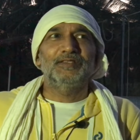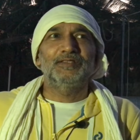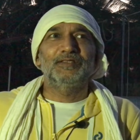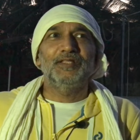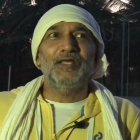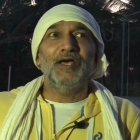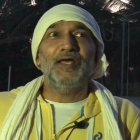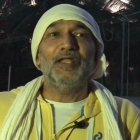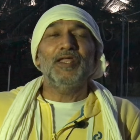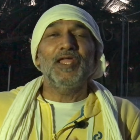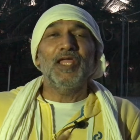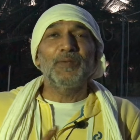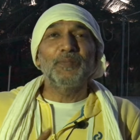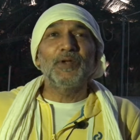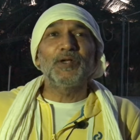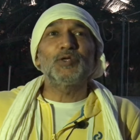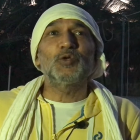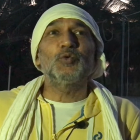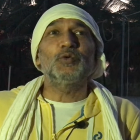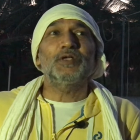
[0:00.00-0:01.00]
They are
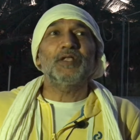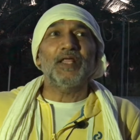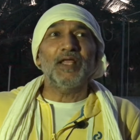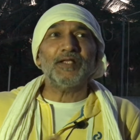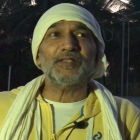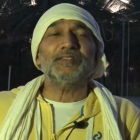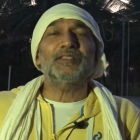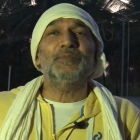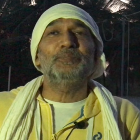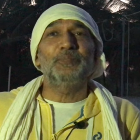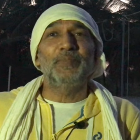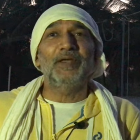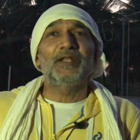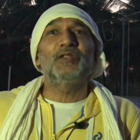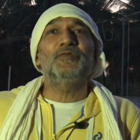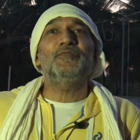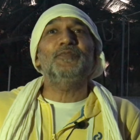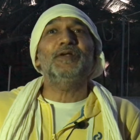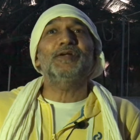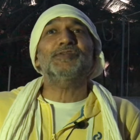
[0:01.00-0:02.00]
able to taste the
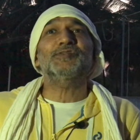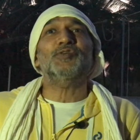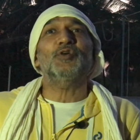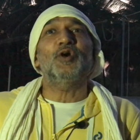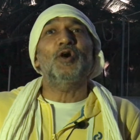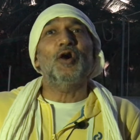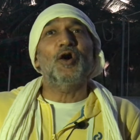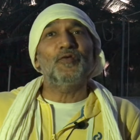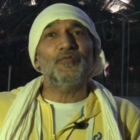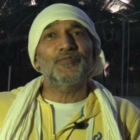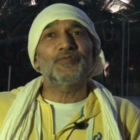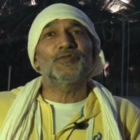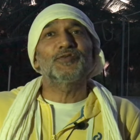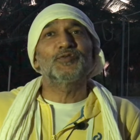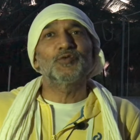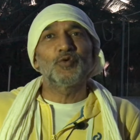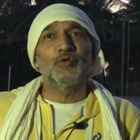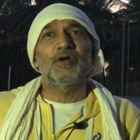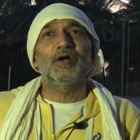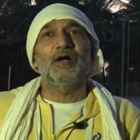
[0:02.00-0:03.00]
benefits of
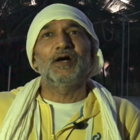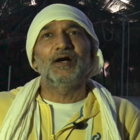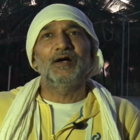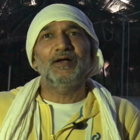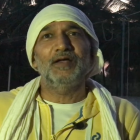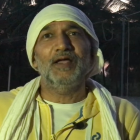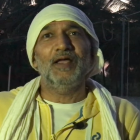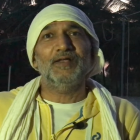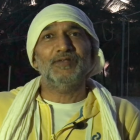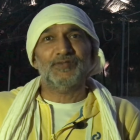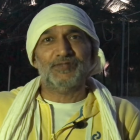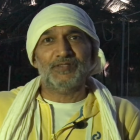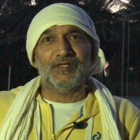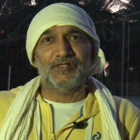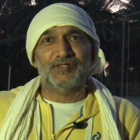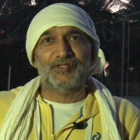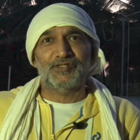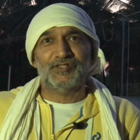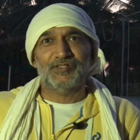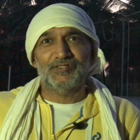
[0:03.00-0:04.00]
yoga as
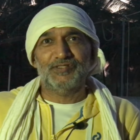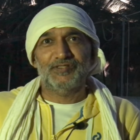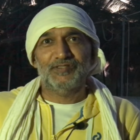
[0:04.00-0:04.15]
such,